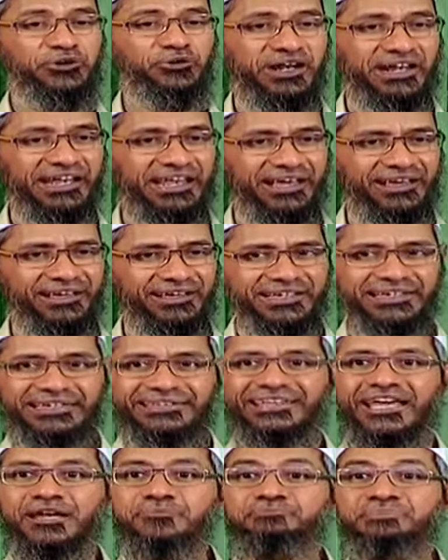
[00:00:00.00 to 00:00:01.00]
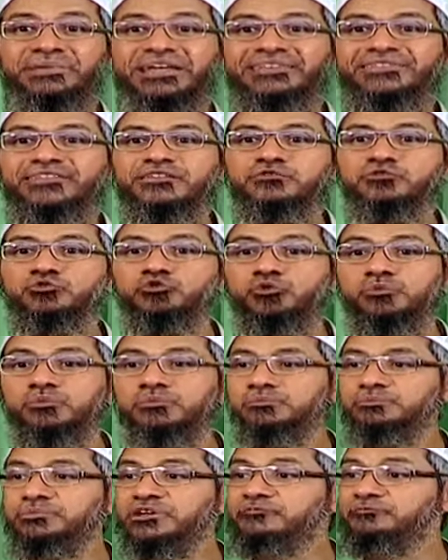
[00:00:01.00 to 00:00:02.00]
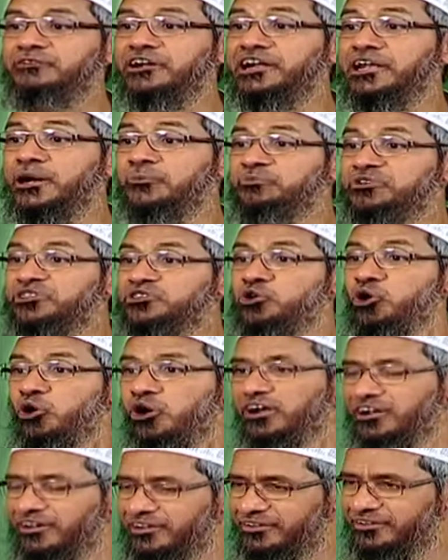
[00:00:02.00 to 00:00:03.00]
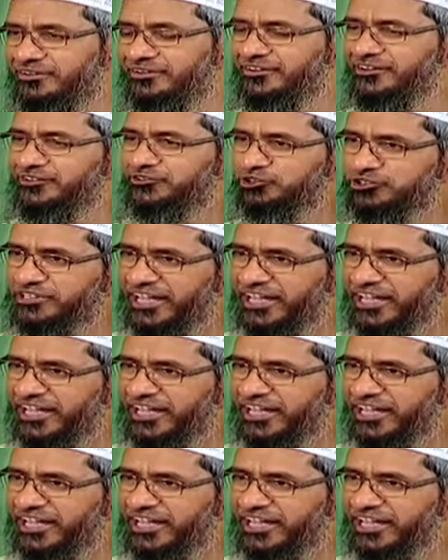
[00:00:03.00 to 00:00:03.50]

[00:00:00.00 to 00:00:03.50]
to Allah that may this room be filled up with gold. So